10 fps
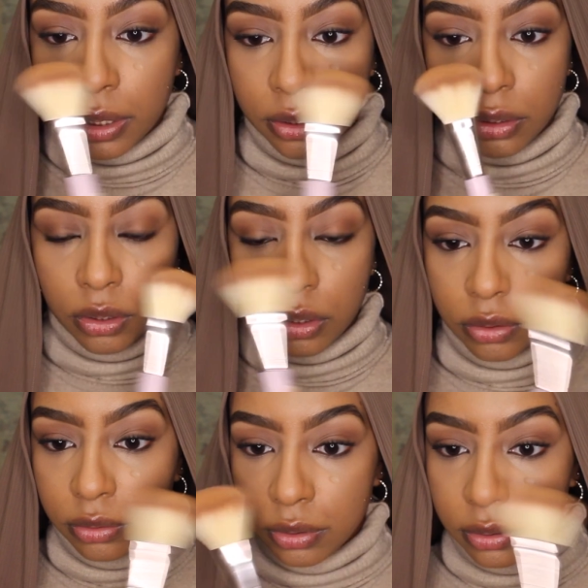my
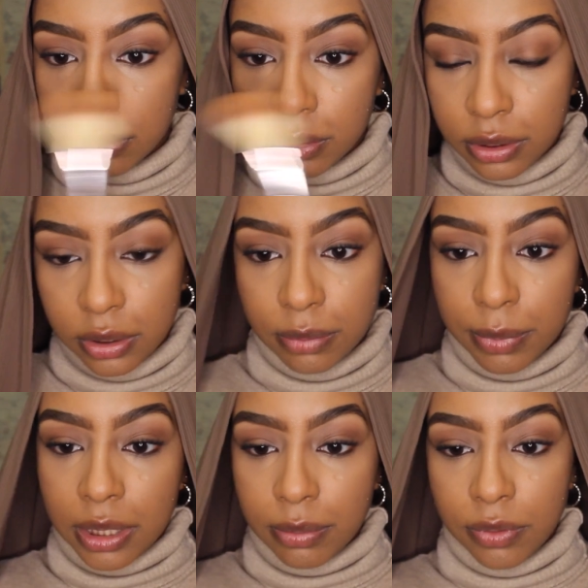nose. It just
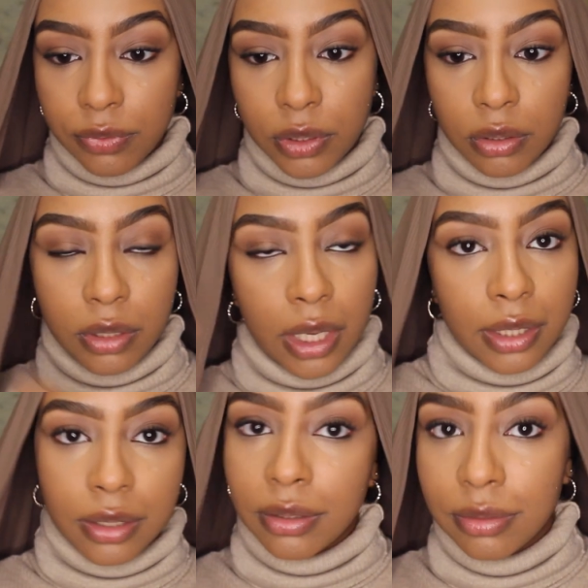makes me feel
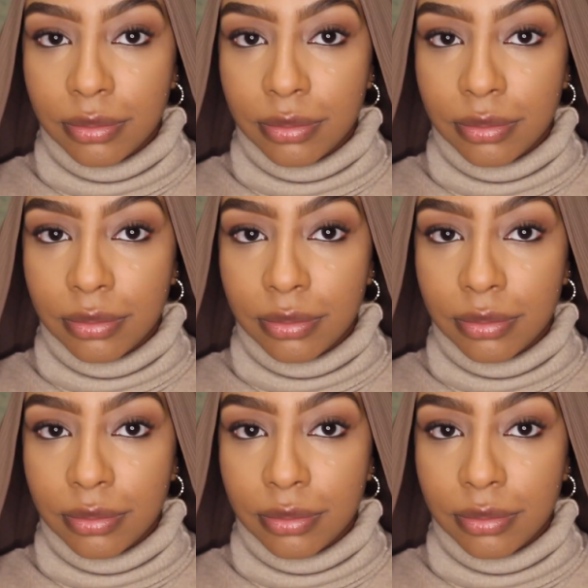like